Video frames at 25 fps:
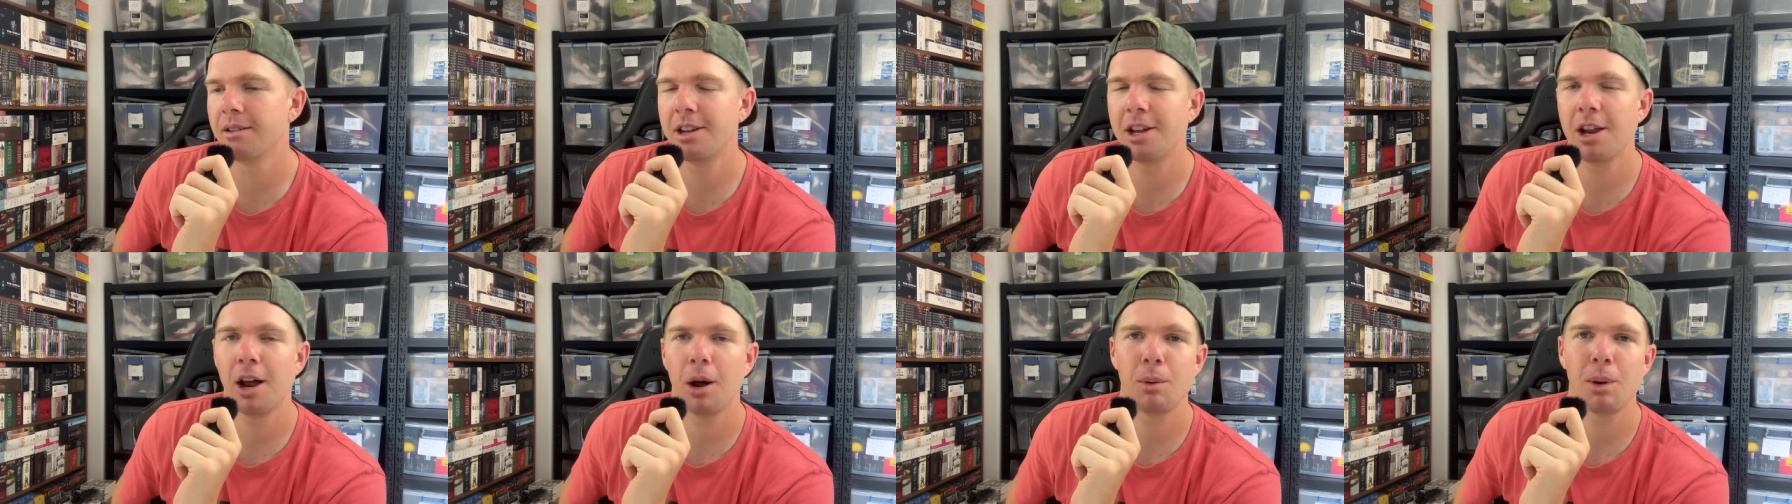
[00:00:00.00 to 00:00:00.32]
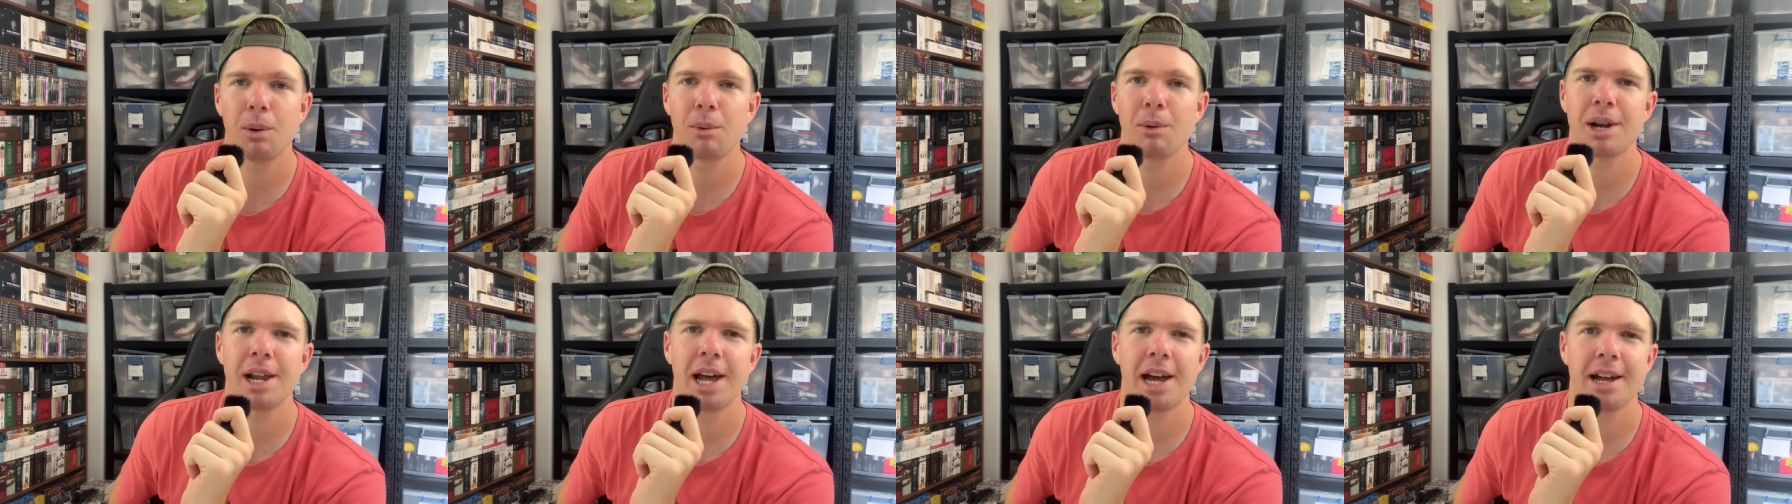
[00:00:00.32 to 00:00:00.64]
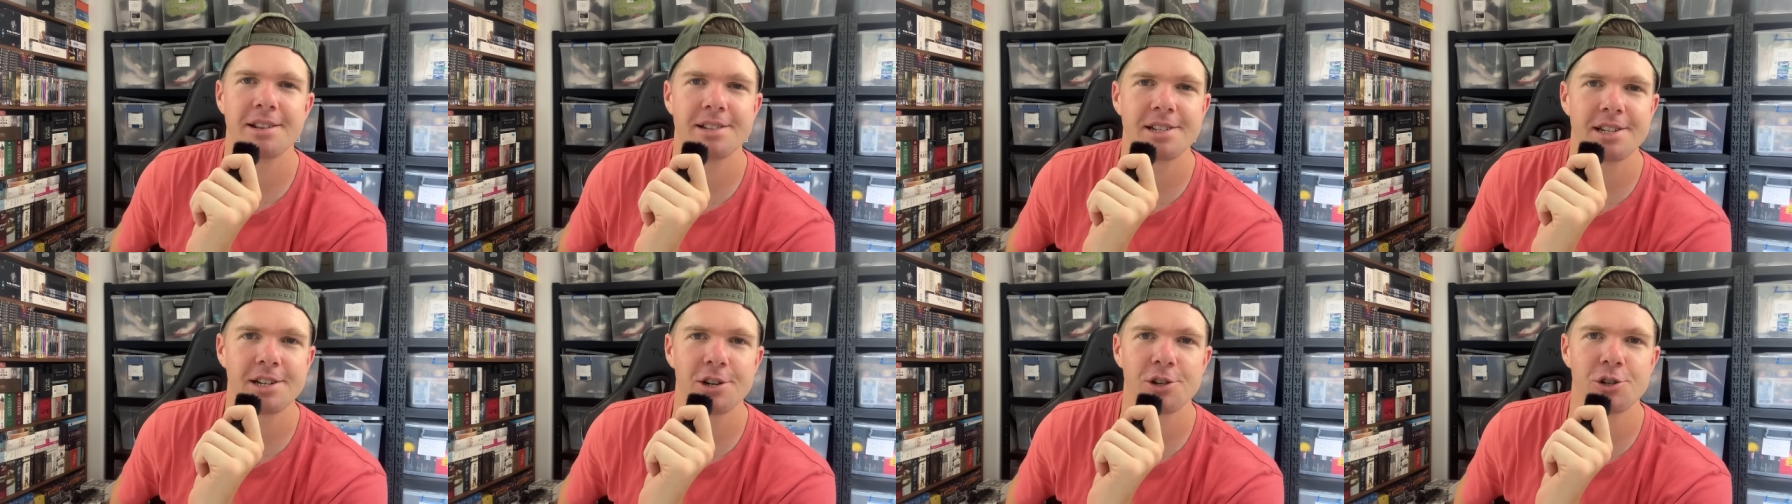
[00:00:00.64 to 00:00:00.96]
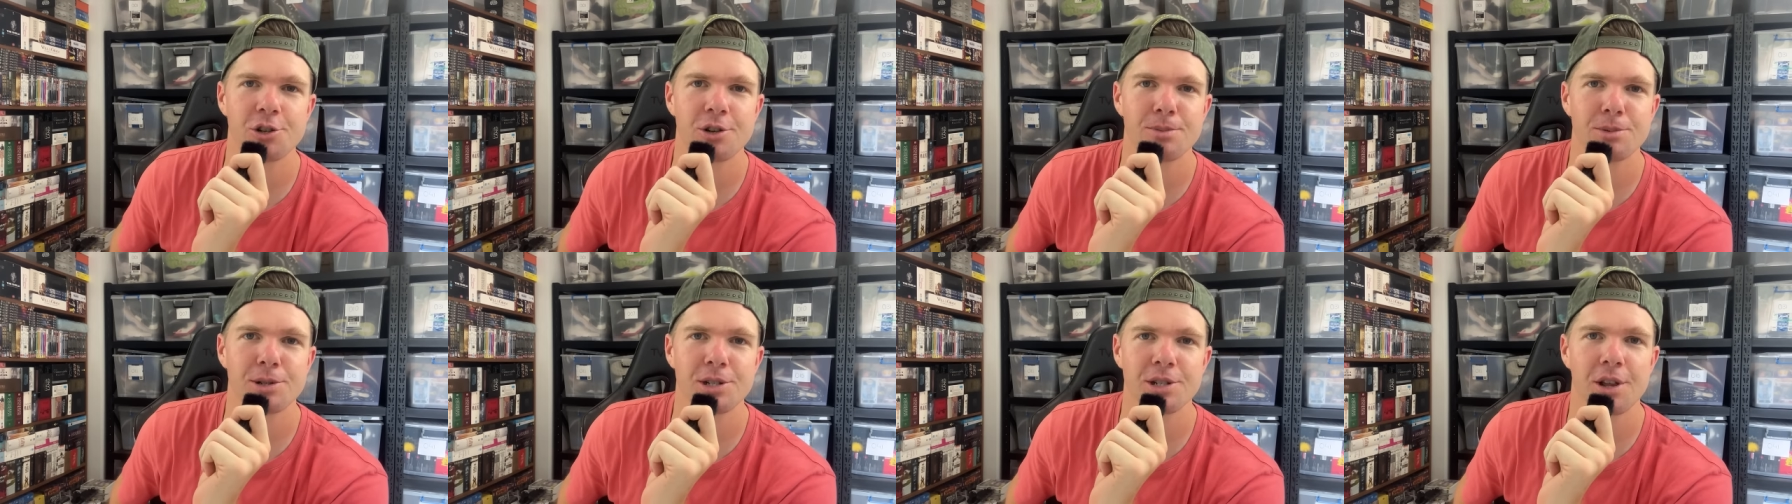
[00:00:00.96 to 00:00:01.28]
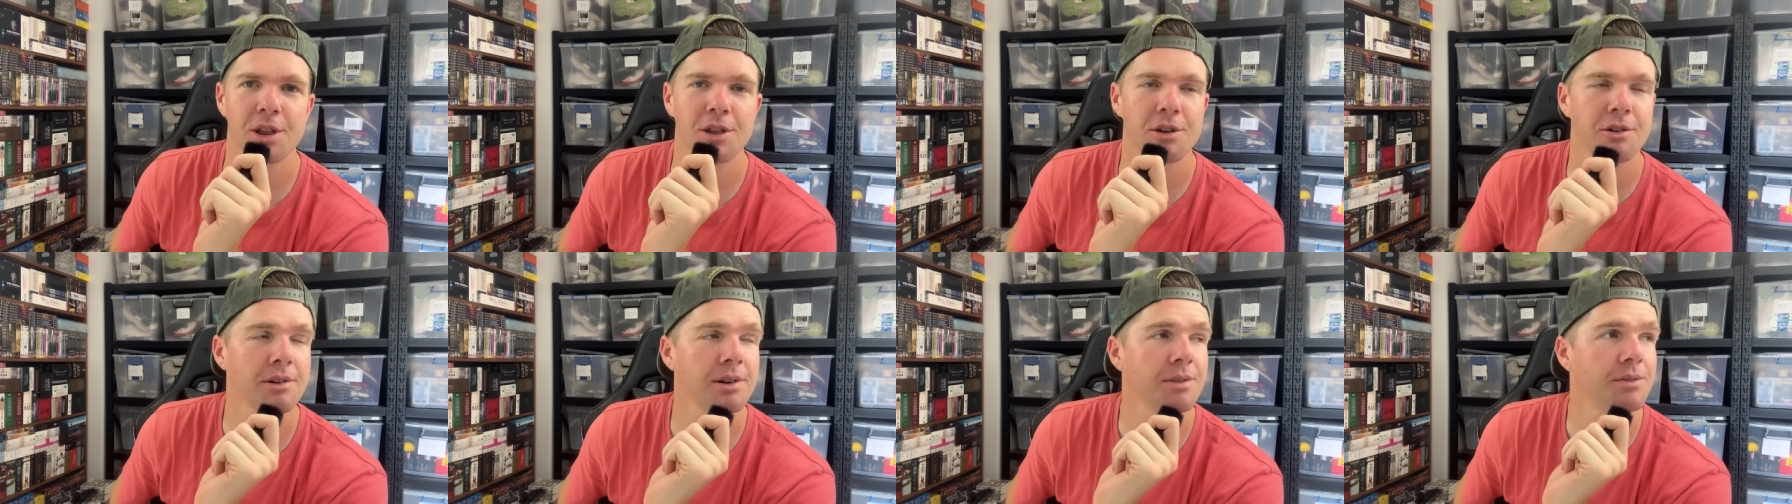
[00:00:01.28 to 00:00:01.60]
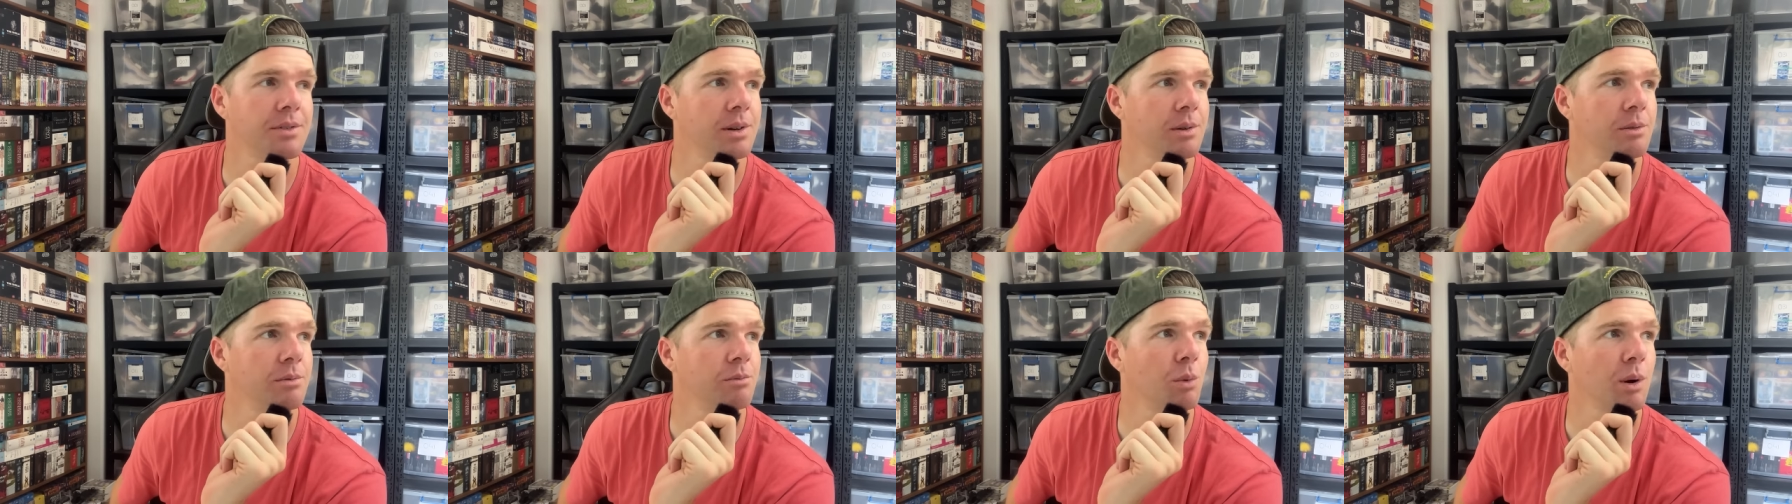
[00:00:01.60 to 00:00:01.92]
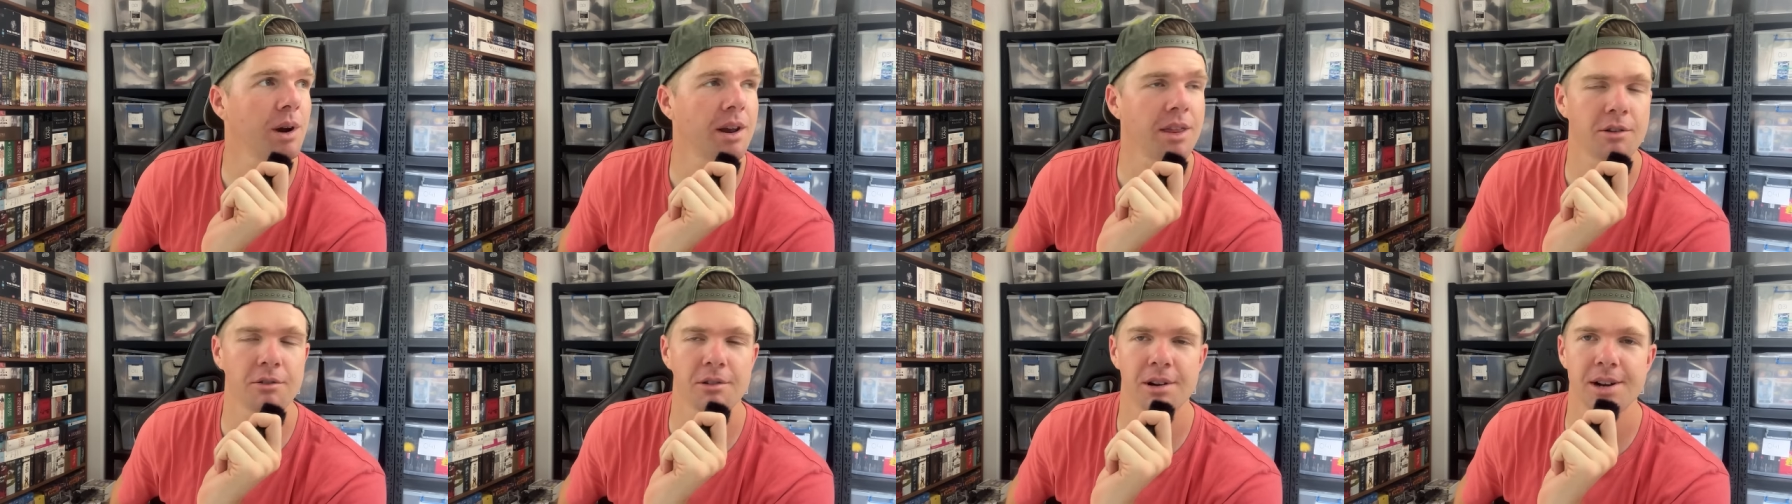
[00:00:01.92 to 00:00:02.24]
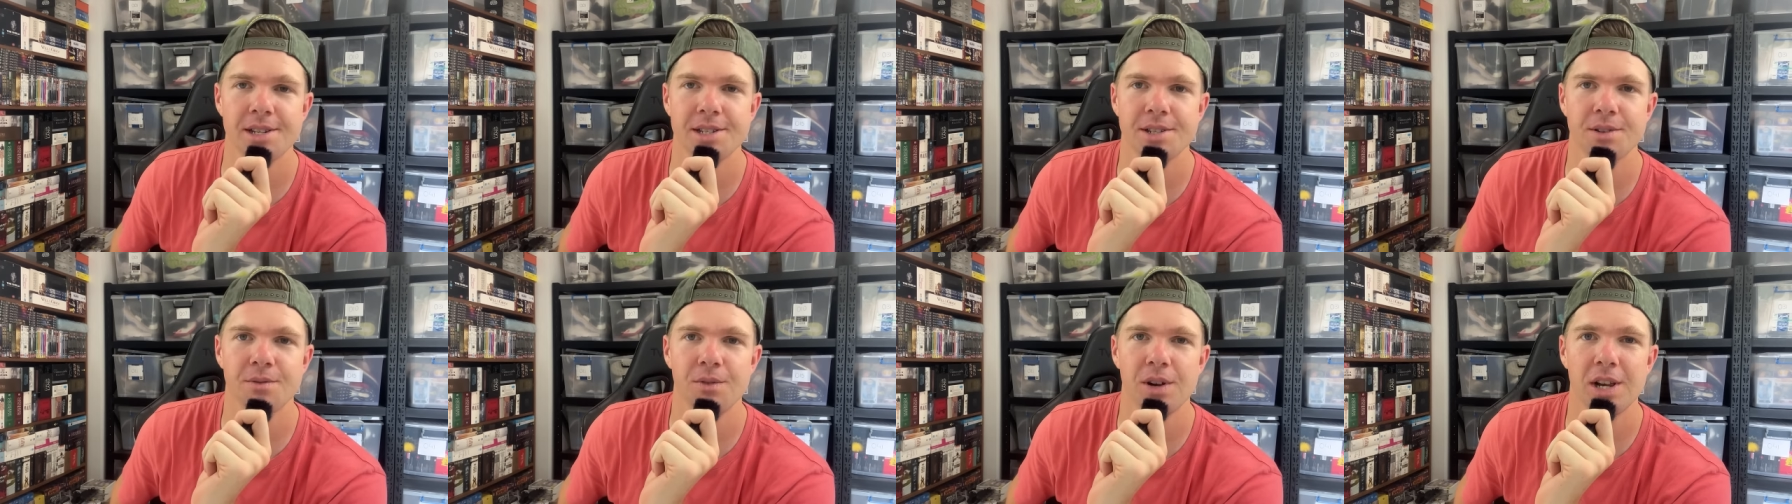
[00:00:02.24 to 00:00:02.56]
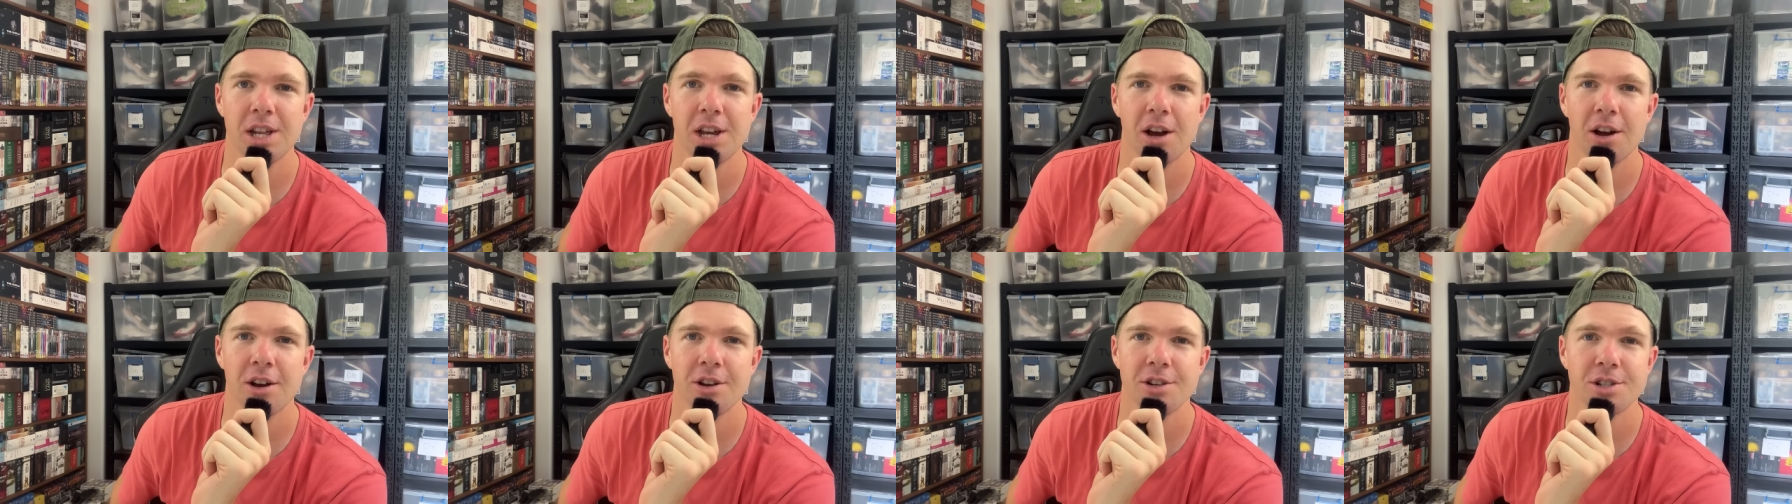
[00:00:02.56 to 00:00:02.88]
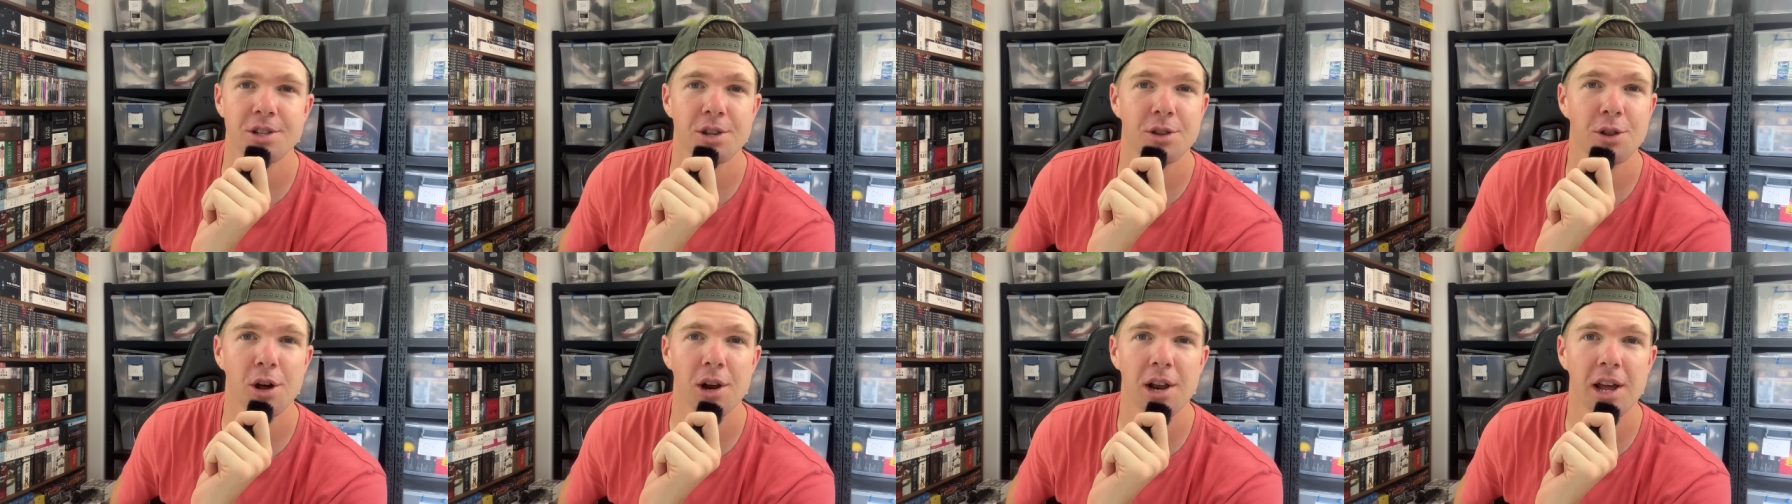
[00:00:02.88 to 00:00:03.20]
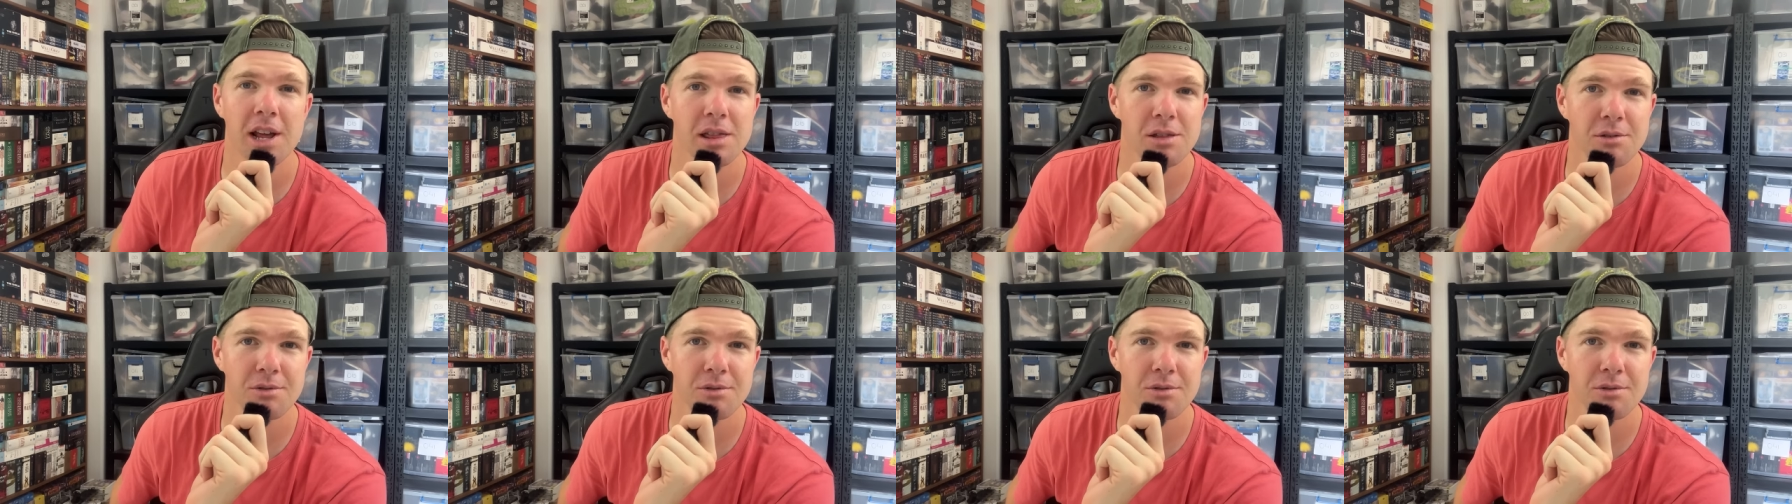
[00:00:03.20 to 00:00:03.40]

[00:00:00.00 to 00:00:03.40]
You know, we went out and did a trip to the thrift in one of the recent videos, thirteen